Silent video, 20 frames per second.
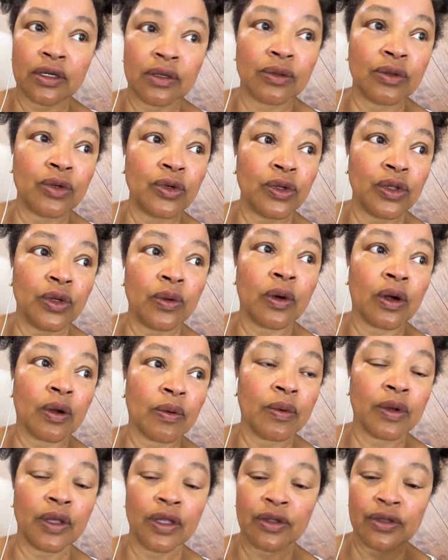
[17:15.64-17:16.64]
you know, who
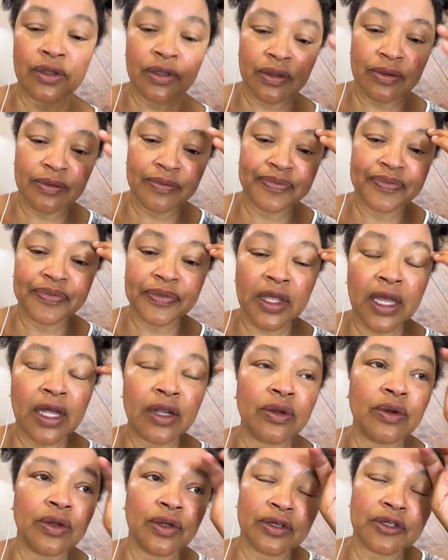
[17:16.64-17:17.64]
you are and what you do
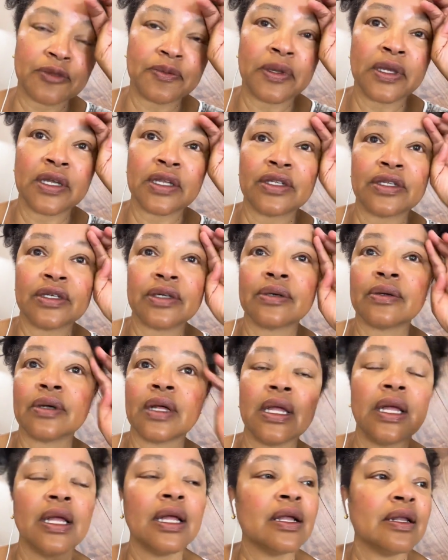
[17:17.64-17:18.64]
and who you're speaking
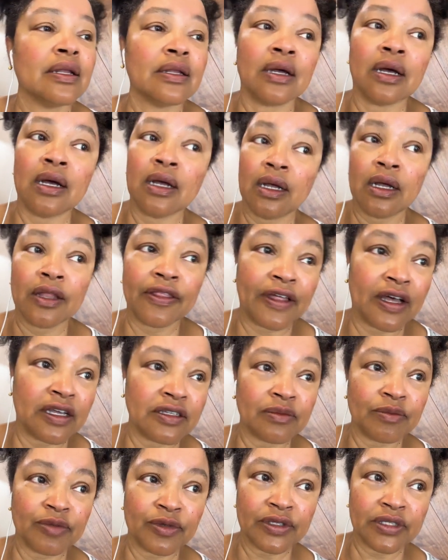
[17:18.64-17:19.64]
to,
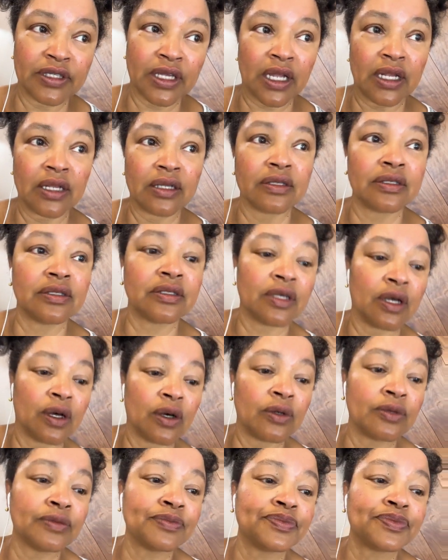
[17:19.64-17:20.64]
1,000%.
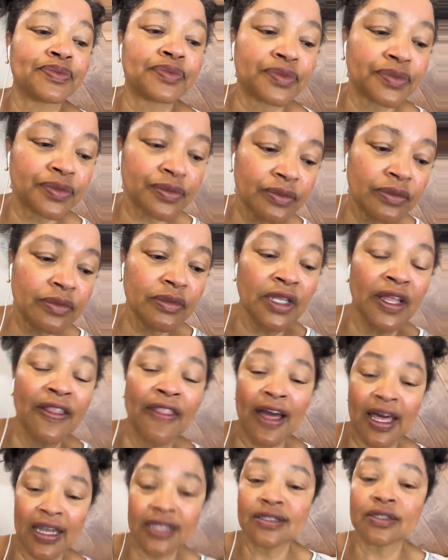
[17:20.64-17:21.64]
So
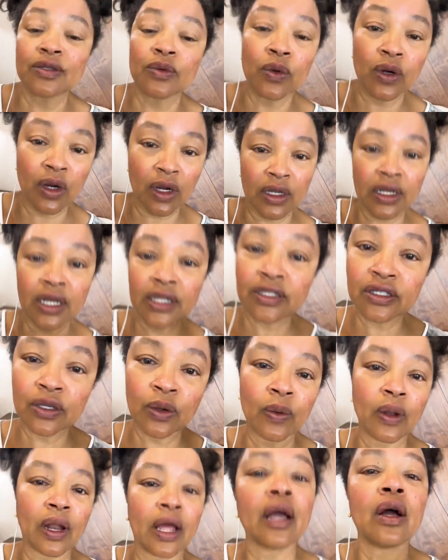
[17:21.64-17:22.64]
that is the work.
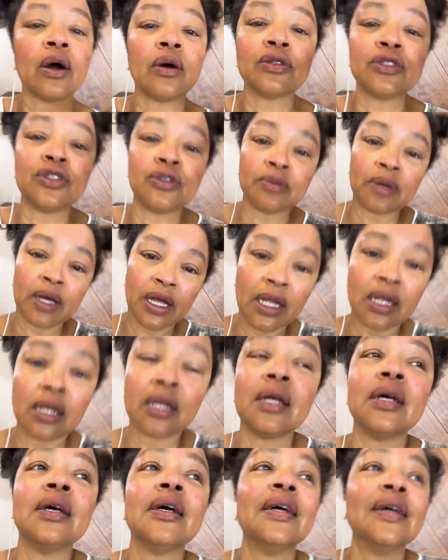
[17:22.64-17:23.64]
And so when I go to
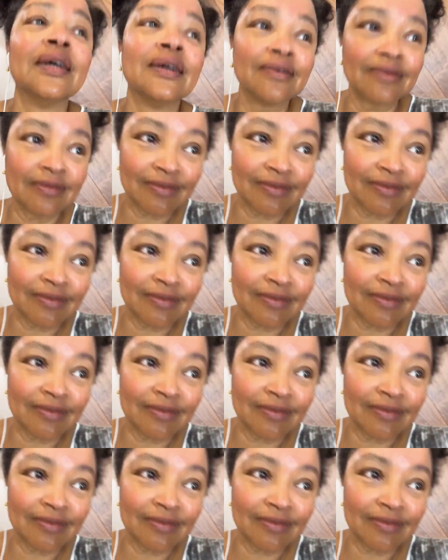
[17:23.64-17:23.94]
my